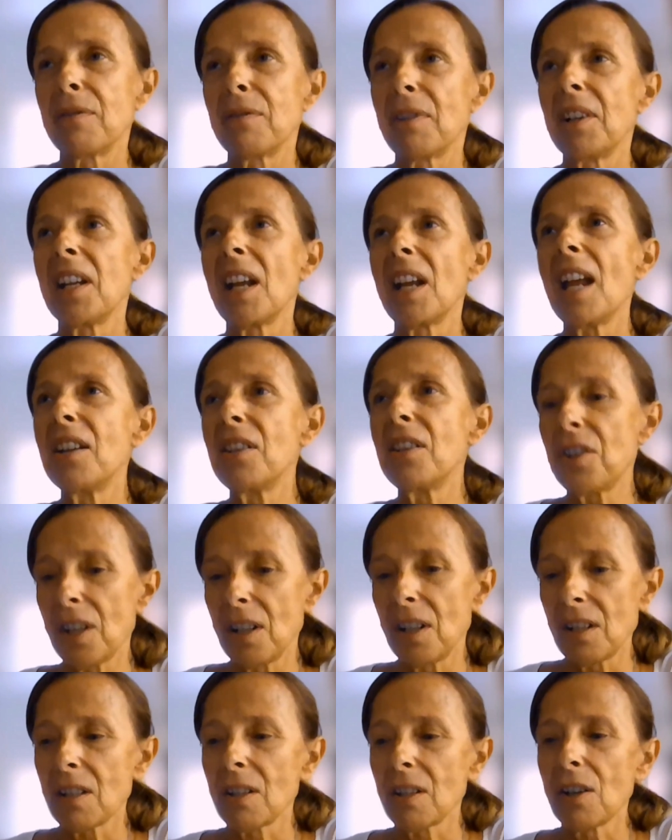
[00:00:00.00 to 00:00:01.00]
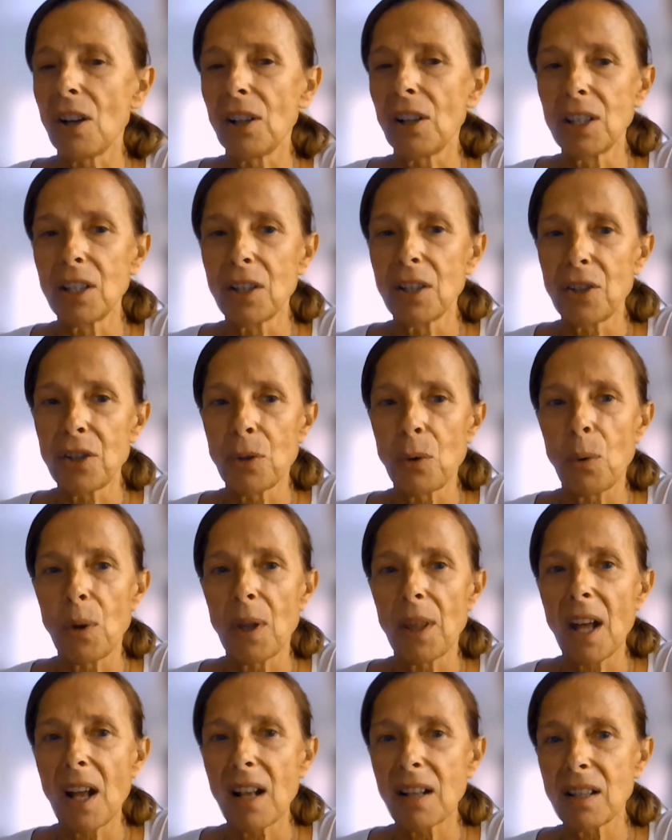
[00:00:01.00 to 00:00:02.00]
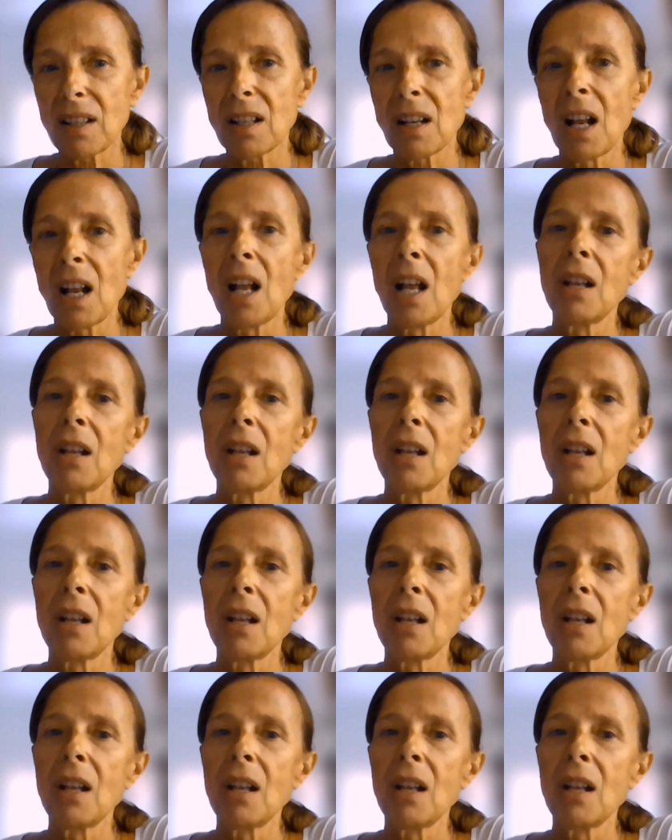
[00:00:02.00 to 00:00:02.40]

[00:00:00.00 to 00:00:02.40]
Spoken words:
very ancient knowledge with us